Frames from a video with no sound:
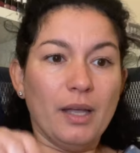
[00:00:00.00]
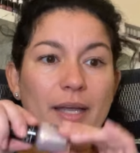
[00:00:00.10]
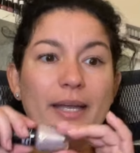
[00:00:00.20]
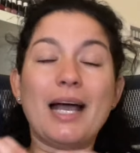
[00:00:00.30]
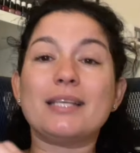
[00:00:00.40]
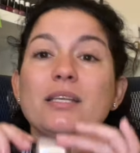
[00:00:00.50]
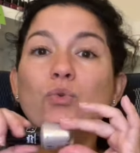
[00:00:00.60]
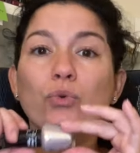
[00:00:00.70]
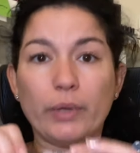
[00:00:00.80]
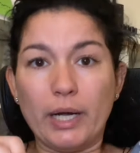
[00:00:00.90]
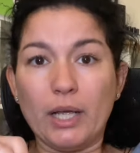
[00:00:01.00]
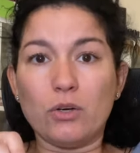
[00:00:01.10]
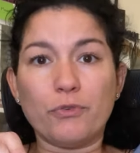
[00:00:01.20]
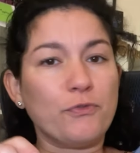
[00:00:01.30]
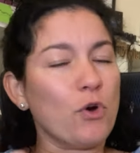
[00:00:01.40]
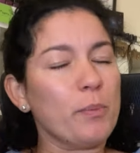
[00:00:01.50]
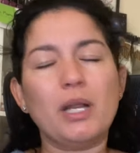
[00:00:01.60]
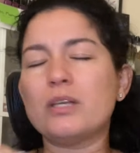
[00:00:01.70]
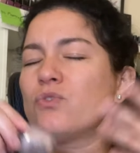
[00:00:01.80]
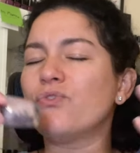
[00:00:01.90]
It has a really good
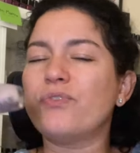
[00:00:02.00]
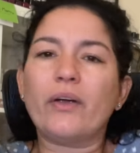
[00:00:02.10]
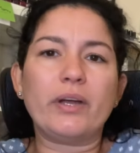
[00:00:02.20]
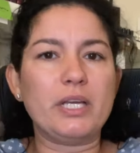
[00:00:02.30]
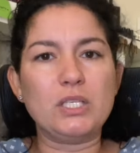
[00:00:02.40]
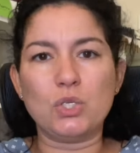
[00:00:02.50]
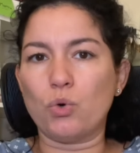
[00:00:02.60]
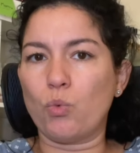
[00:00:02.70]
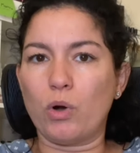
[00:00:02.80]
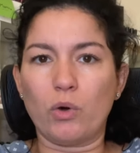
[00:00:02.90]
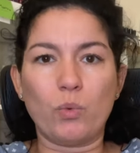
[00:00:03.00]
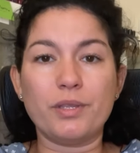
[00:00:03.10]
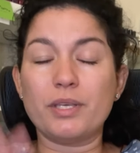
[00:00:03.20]
formula. It's very easy to work with.